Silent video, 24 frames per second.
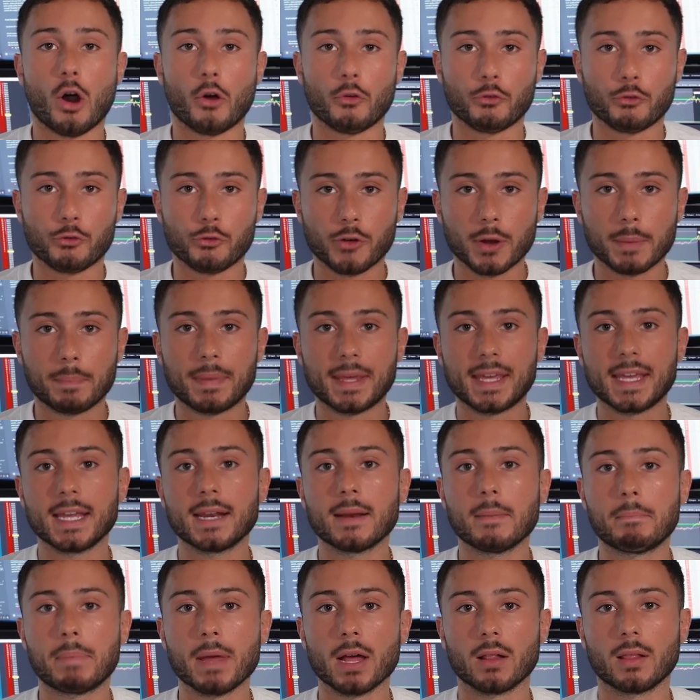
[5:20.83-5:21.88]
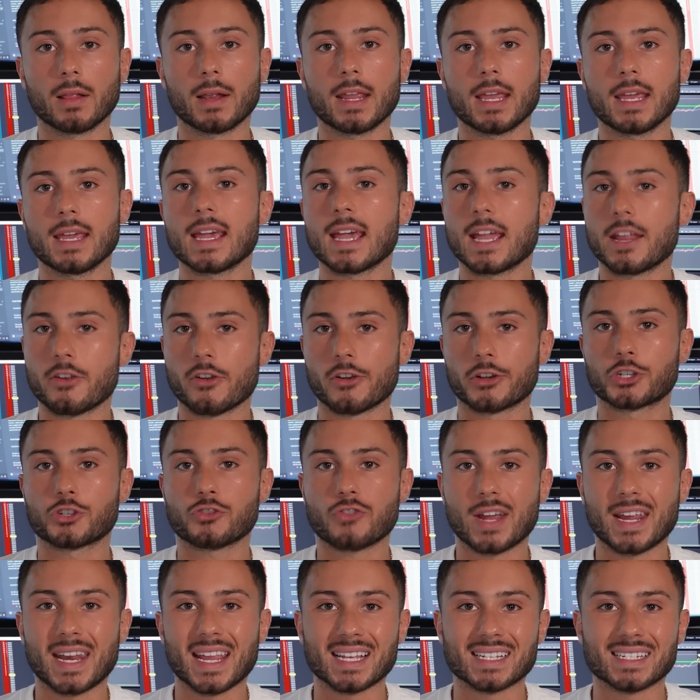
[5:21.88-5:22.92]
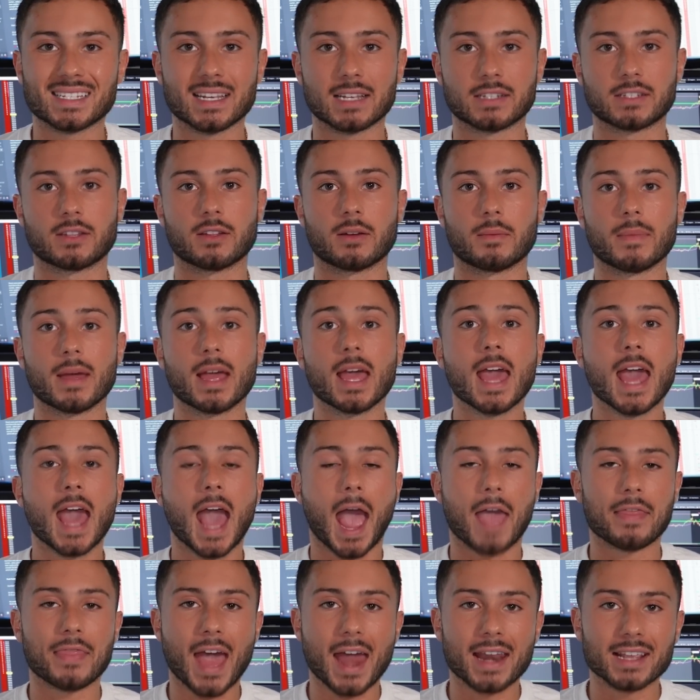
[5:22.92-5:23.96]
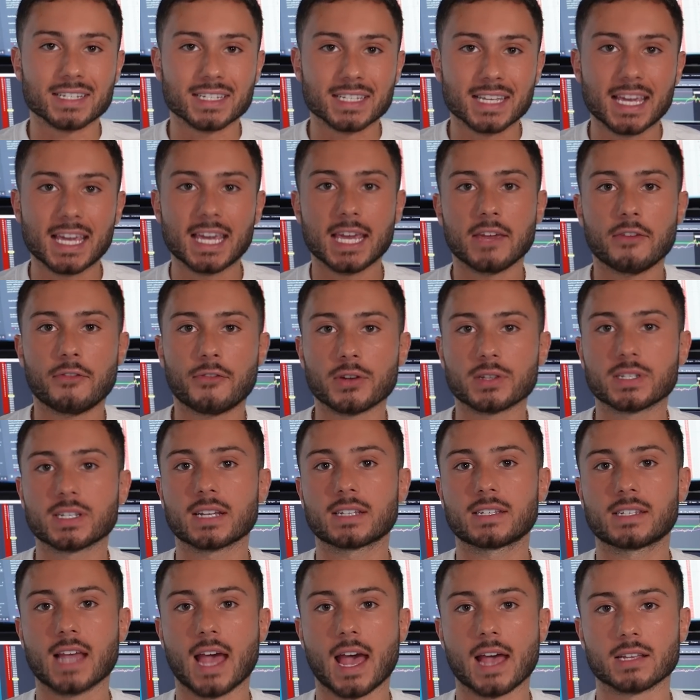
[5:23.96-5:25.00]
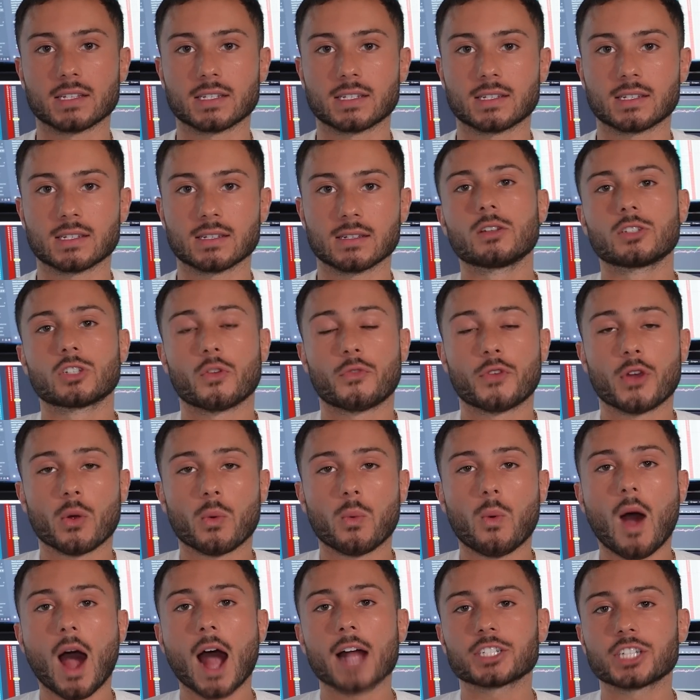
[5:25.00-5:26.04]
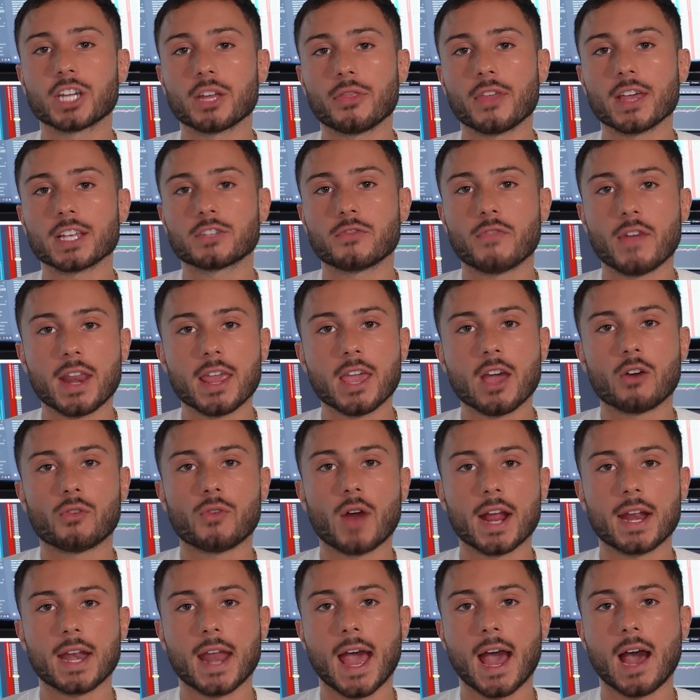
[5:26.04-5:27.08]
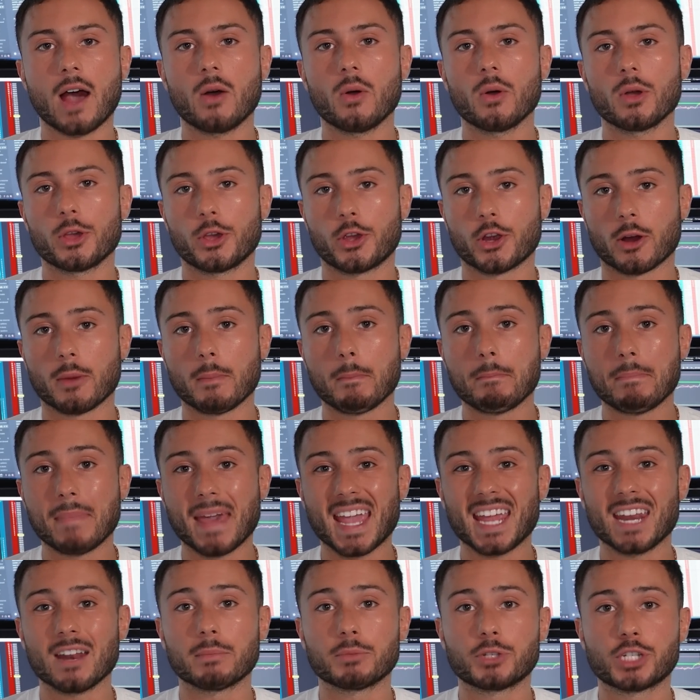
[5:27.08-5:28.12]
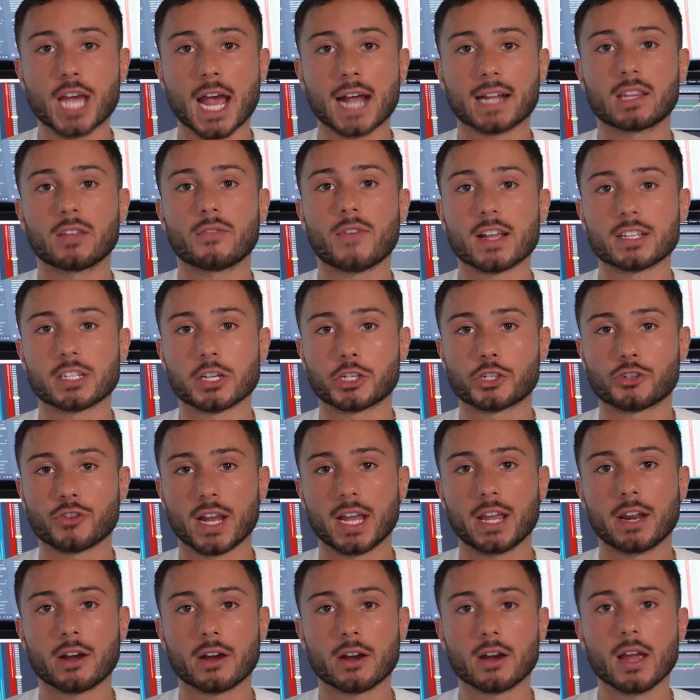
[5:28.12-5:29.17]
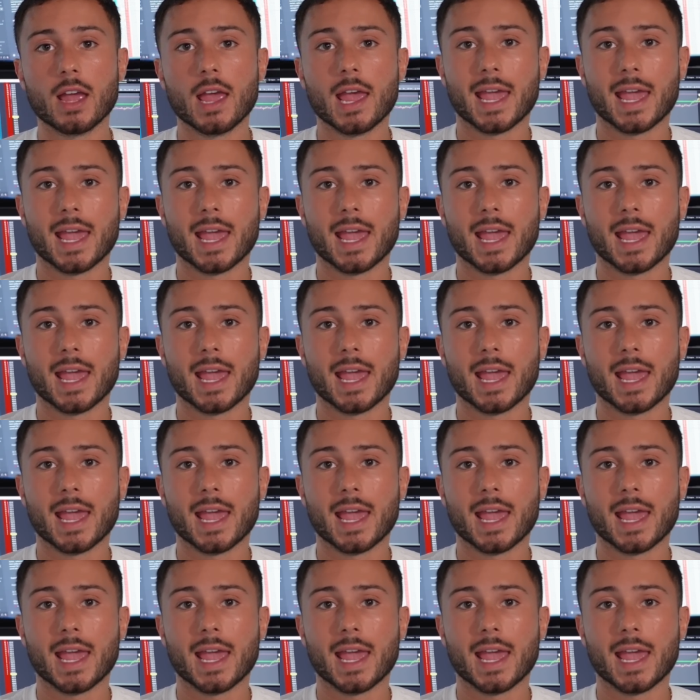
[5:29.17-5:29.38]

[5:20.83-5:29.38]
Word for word: of repeatability in your trading system, and that is key for success. So if you're watching this video right now, your main objective as a trader